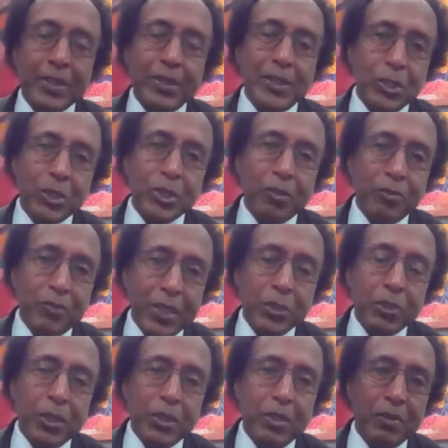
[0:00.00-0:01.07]
digital
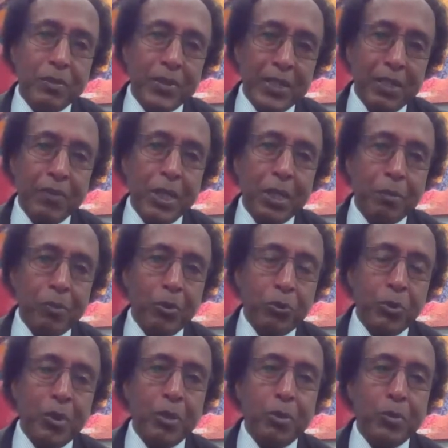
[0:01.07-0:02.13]
financial services available.
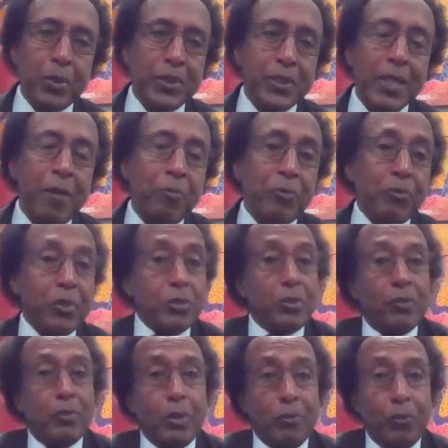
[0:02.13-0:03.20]
So in other words, first
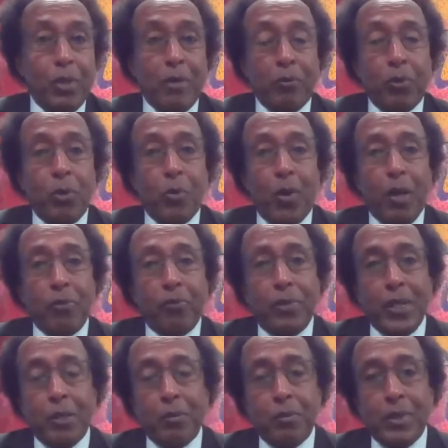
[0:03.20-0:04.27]
of all, if you have no Wi-Fi
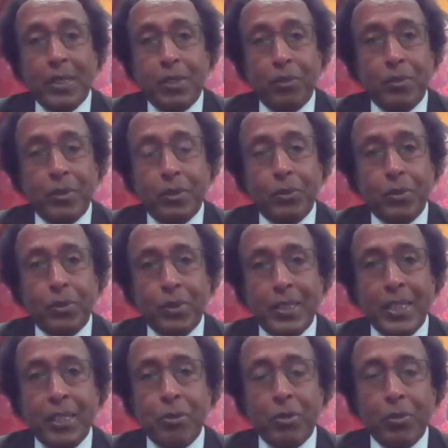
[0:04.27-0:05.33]
and you're
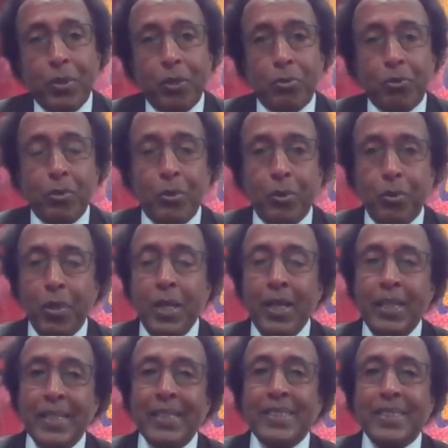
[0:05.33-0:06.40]
in an area where there's no
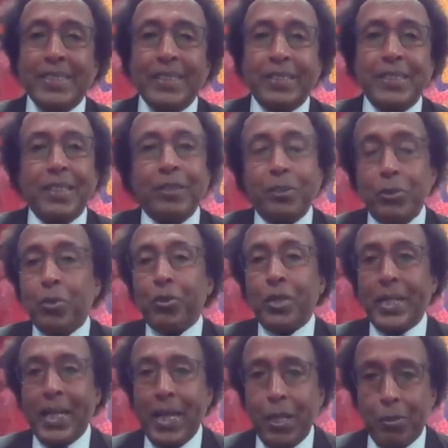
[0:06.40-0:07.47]
internet, then you're
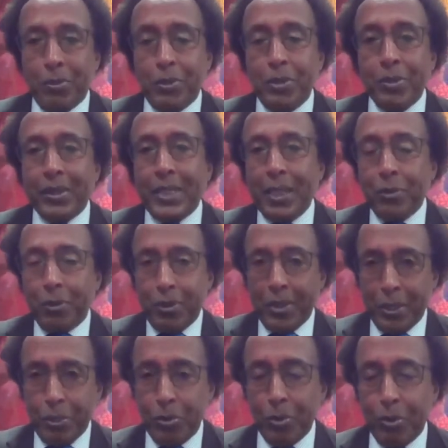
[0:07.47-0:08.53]
already out. You cannot
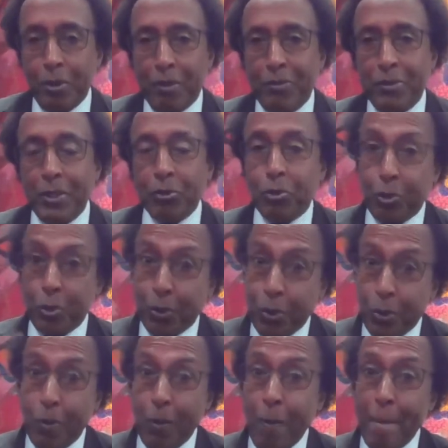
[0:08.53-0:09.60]
really do a lot of things,
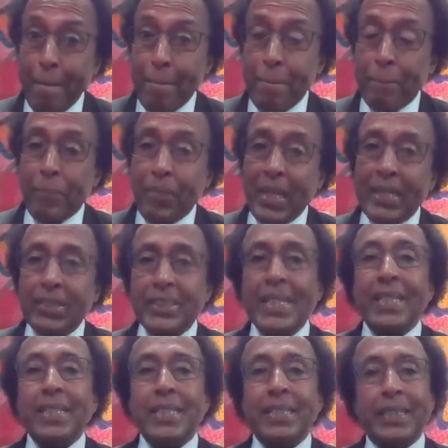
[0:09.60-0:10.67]
although
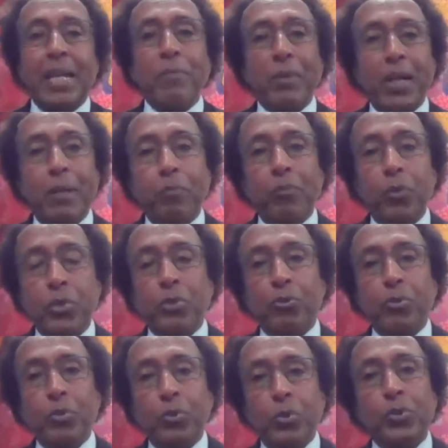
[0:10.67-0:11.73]
China is coming up with a
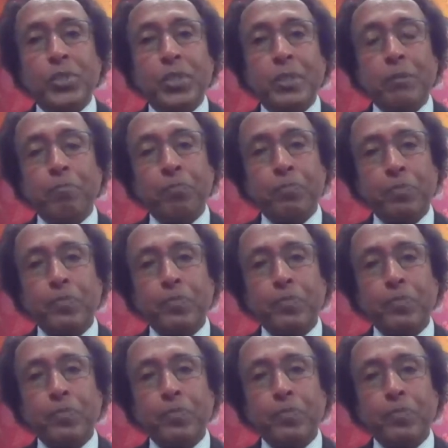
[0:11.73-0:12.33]
solution